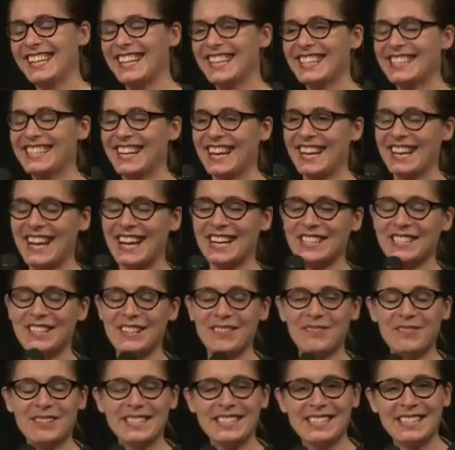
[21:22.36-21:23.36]
Yes, I actually
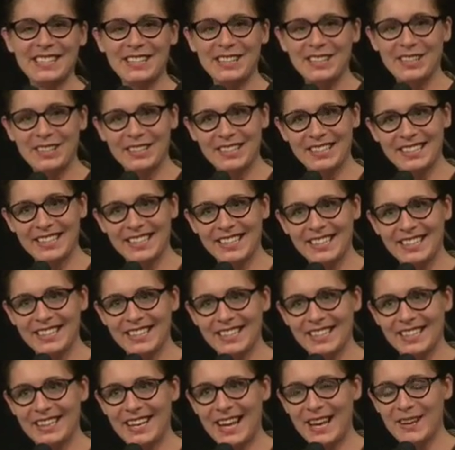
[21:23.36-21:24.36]
recently learned
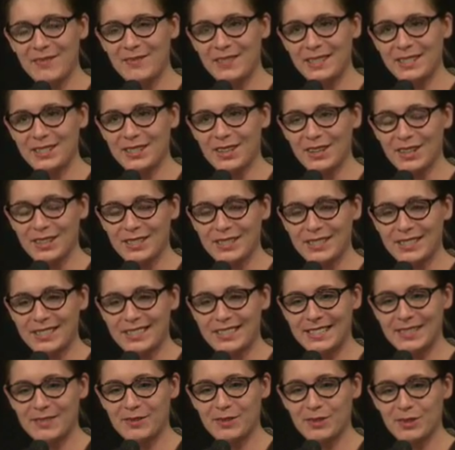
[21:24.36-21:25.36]
the Navy
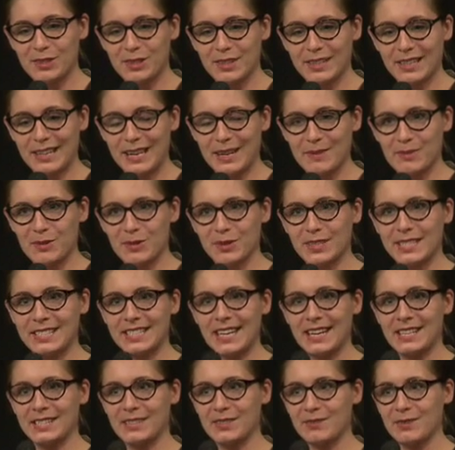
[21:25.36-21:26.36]
toasts for all the
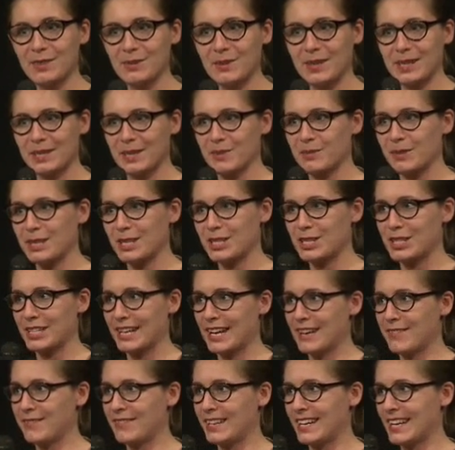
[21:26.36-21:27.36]
days of the week. The British
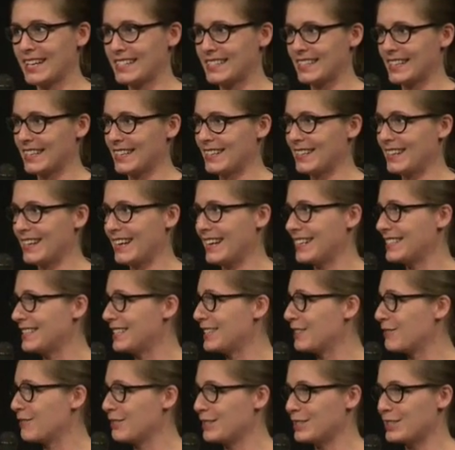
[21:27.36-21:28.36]
Navy has a
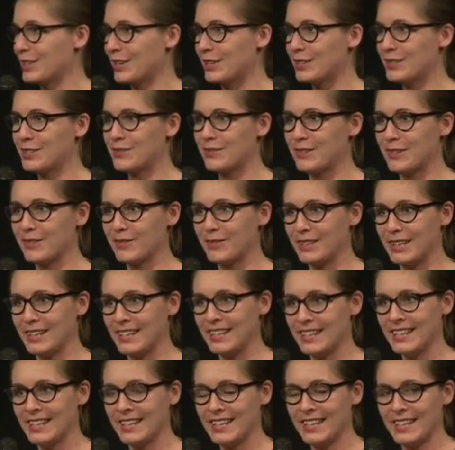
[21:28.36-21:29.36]
different toast for
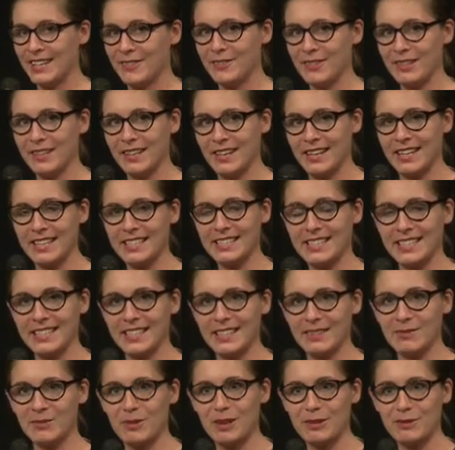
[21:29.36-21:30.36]
every night, and
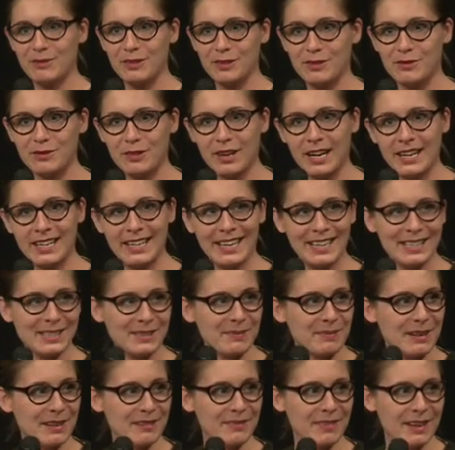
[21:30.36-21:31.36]
the one for Friday
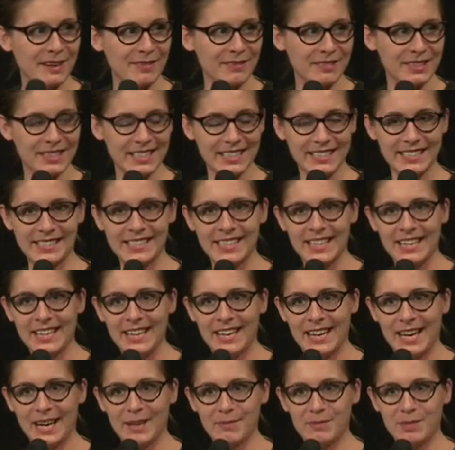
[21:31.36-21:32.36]
is my favourite. It's
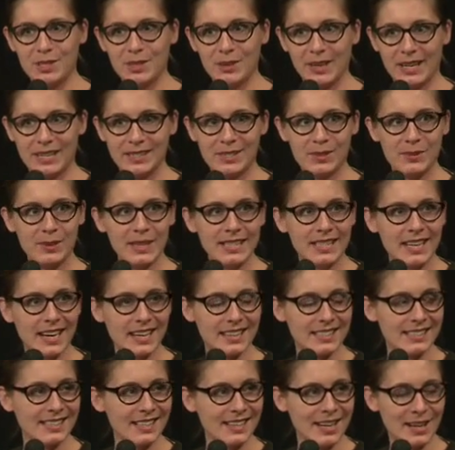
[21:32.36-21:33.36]
to our
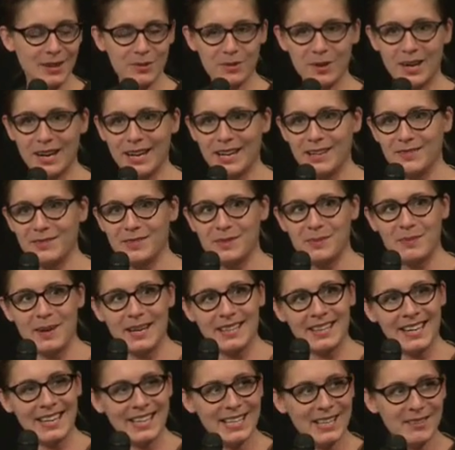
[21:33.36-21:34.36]
sweethearts and our wives, may
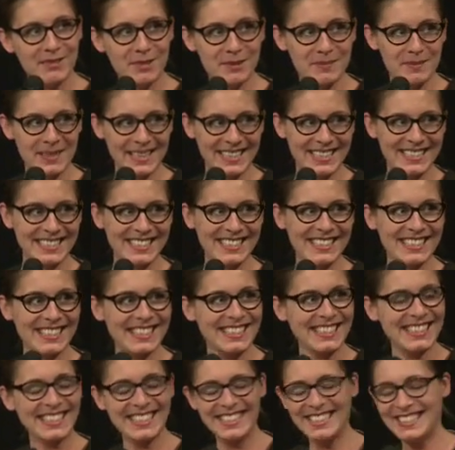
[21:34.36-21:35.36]
they never meet,
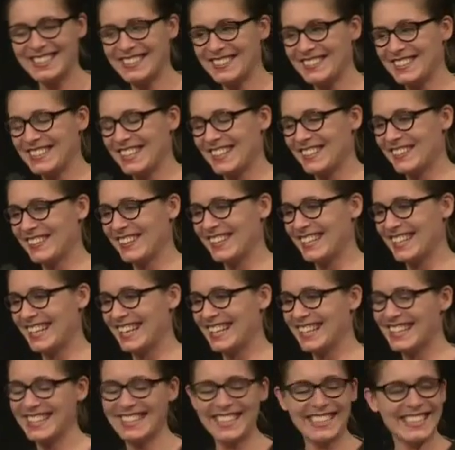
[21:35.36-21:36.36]
which I quite
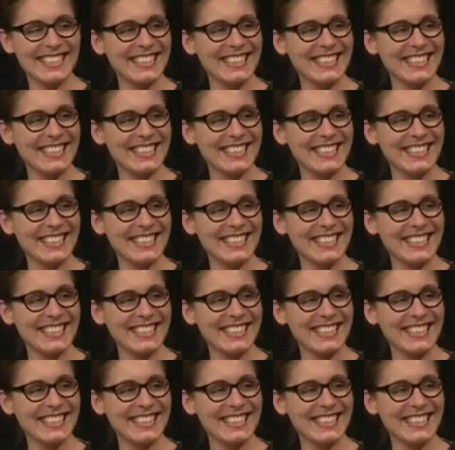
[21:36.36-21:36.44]
like.